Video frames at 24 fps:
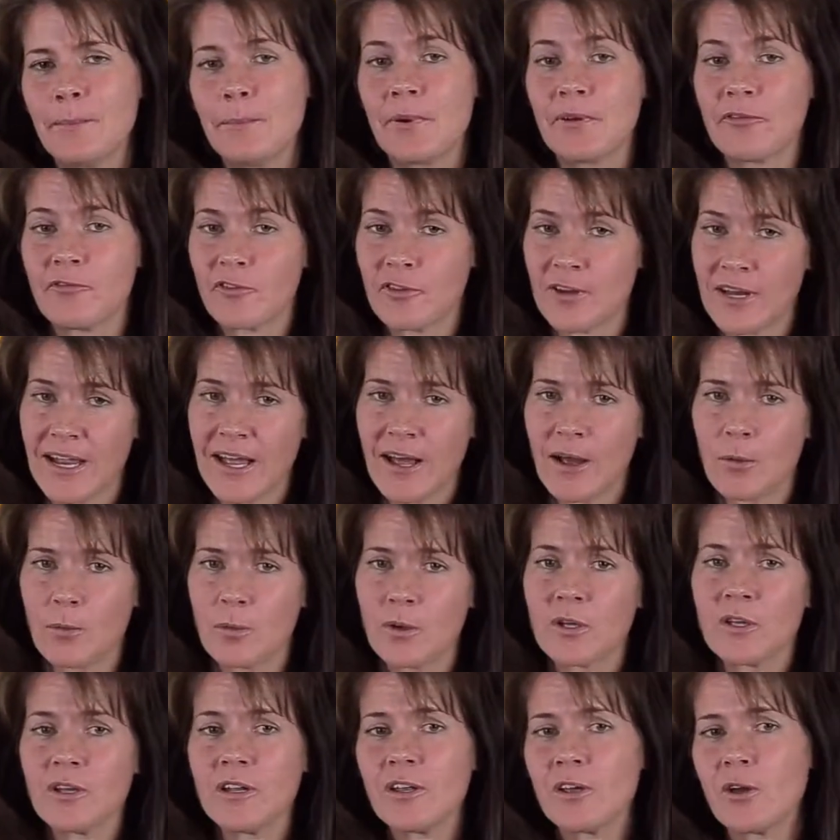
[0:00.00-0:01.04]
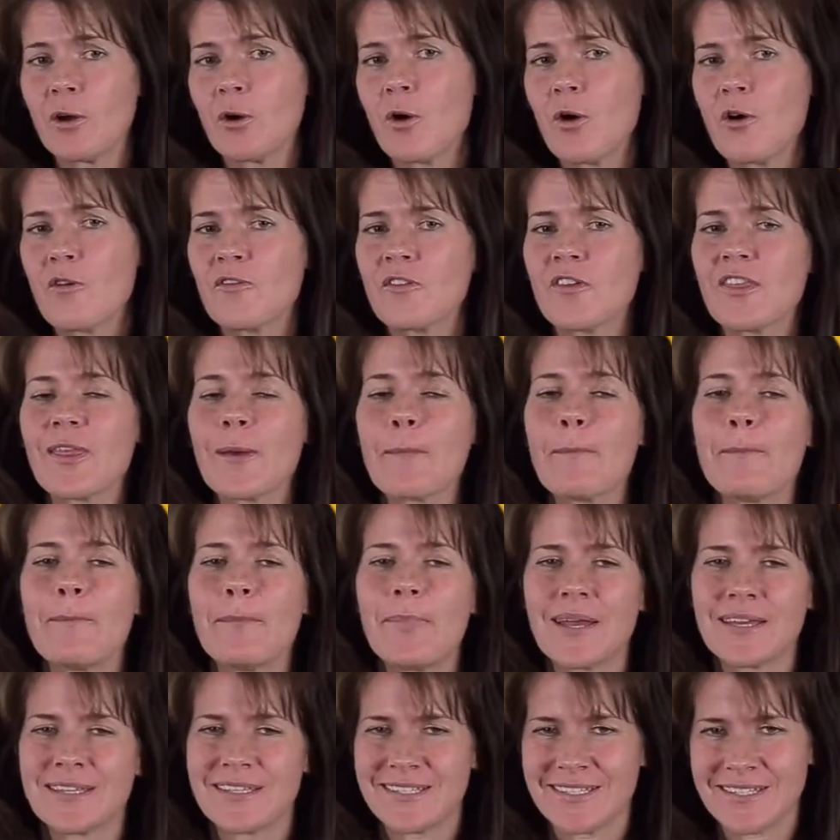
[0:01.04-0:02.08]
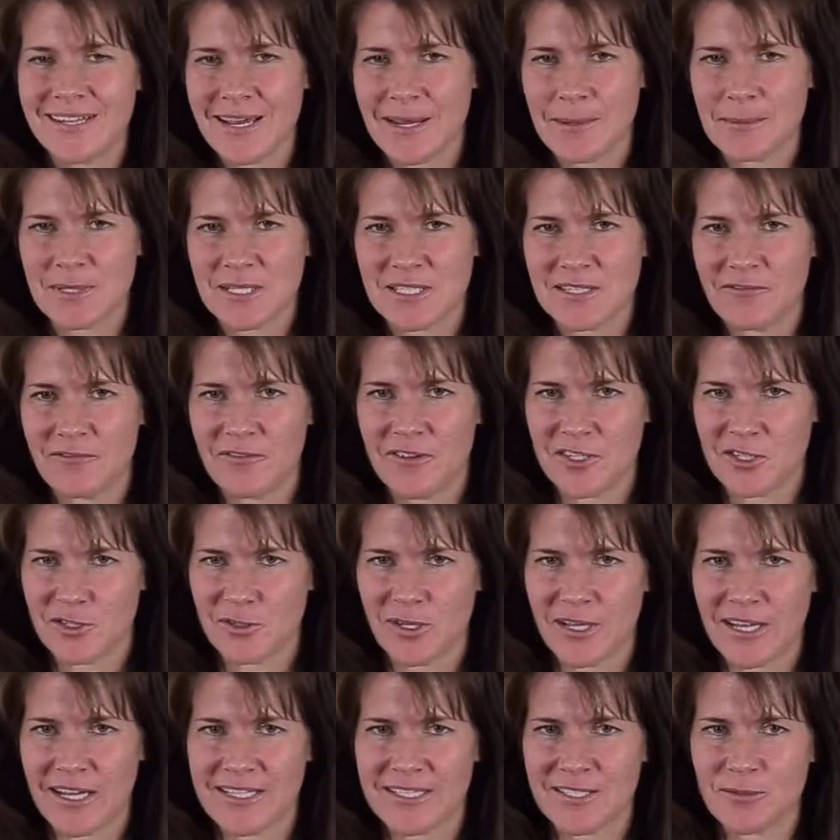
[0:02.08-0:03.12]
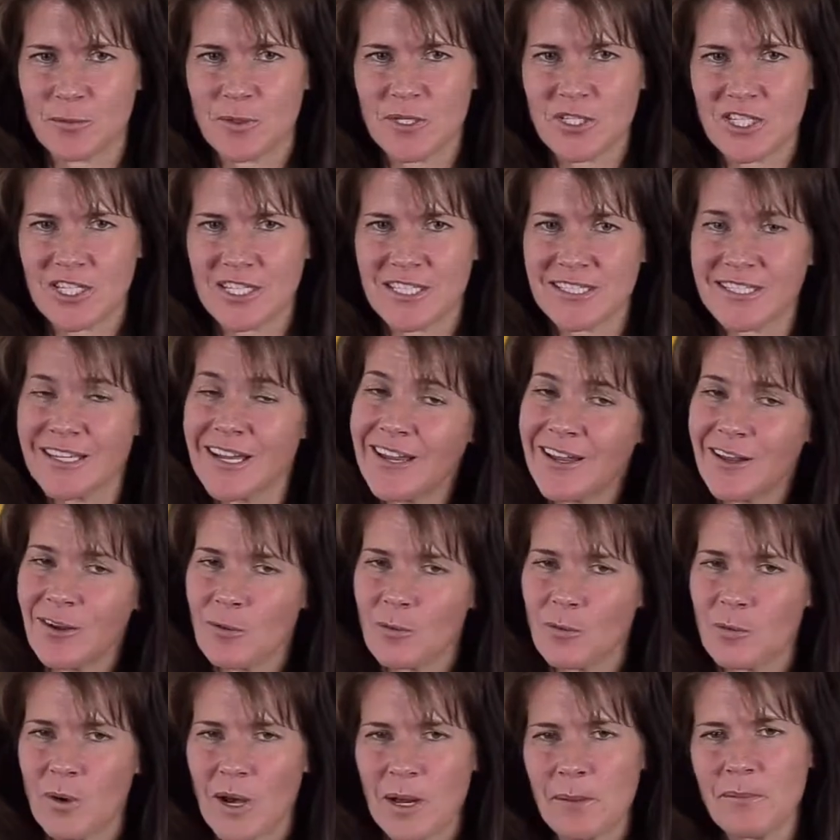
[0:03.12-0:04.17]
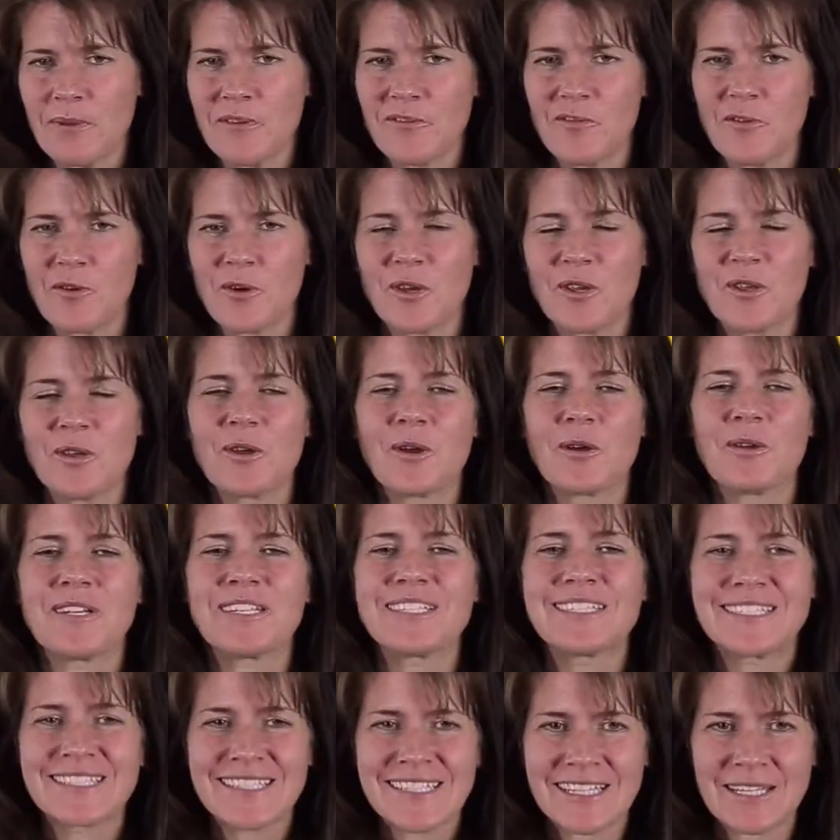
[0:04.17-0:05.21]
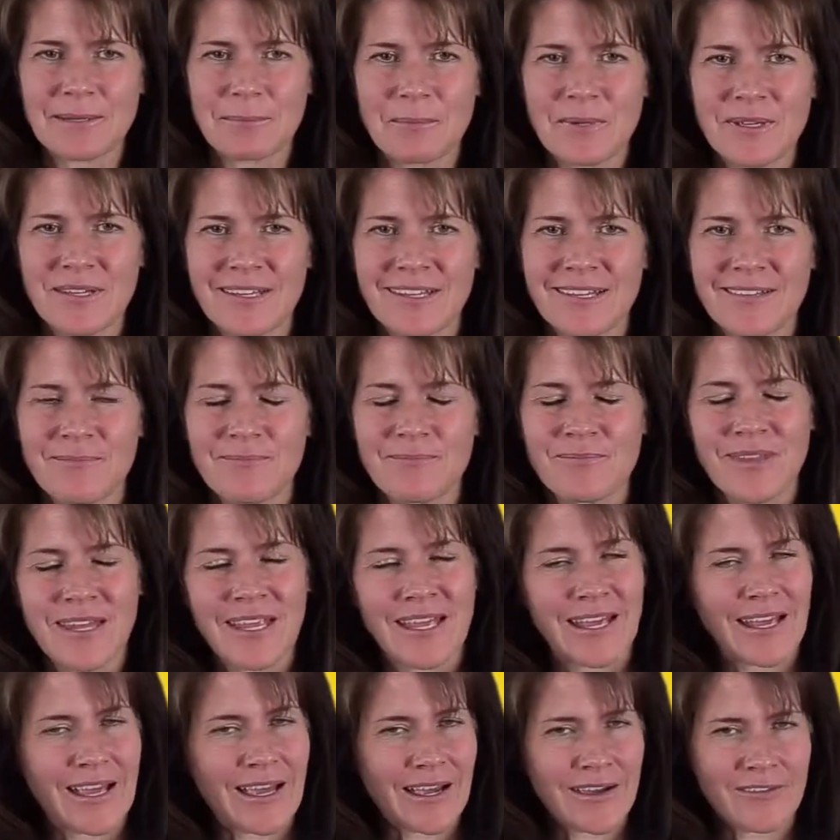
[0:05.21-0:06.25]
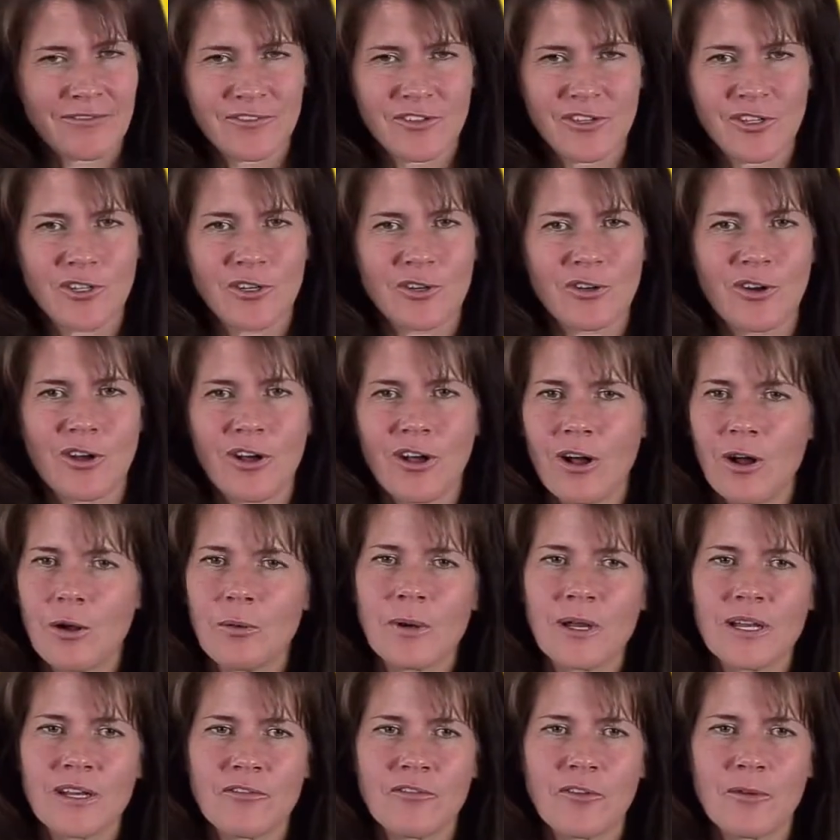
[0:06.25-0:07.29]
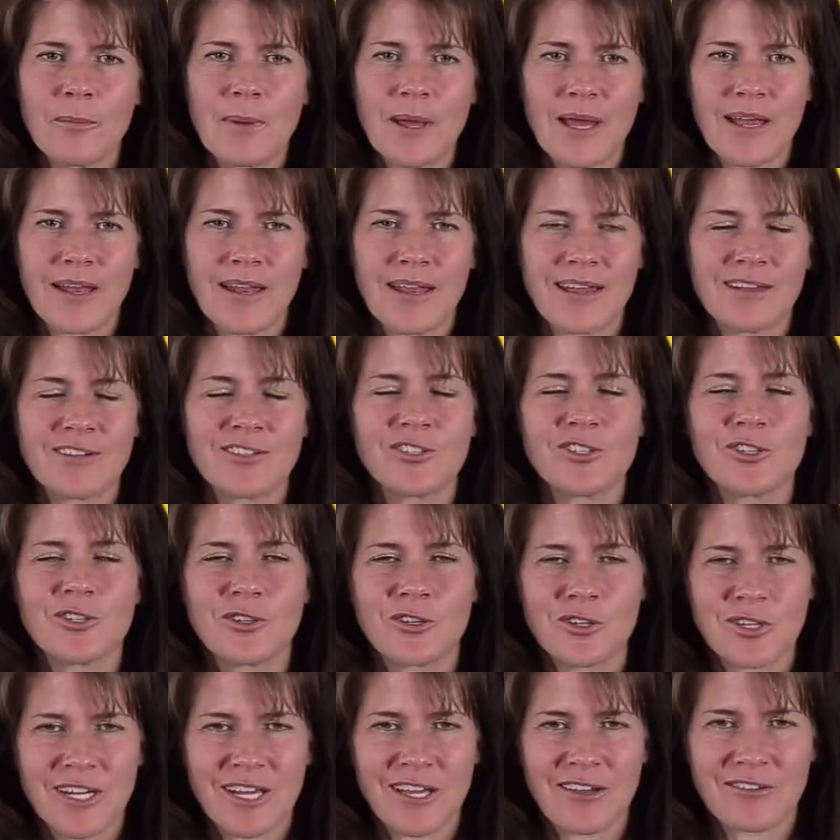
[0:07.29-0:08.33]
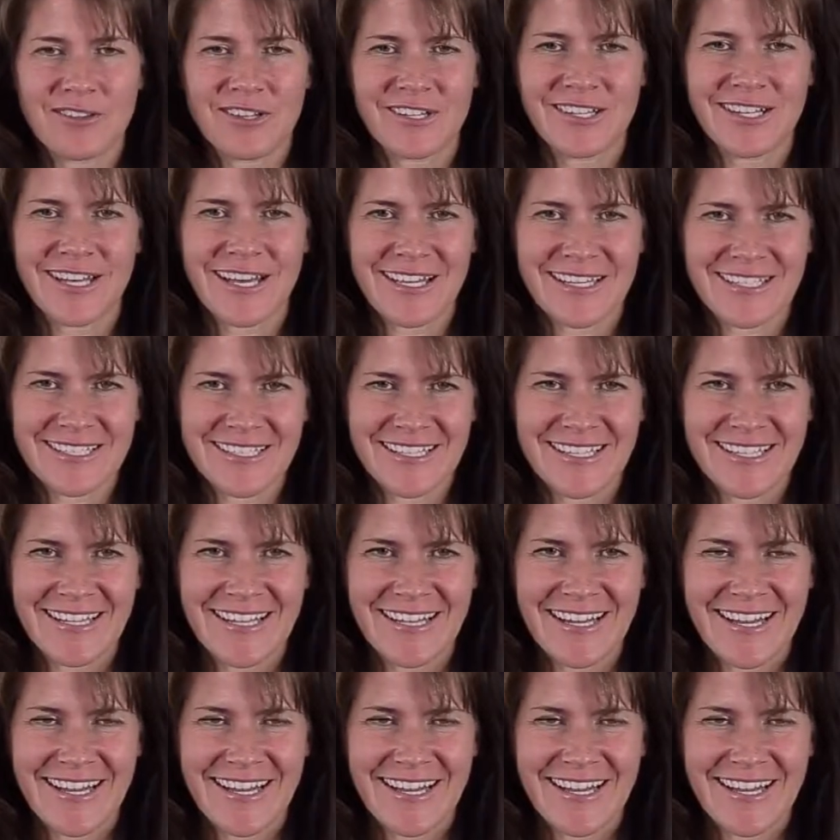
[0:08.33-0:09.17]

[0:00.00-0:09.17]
But for now, we're going to go over the best times to visualize, which is right before you go to sleep, after you're all ready for bed and turning out the light.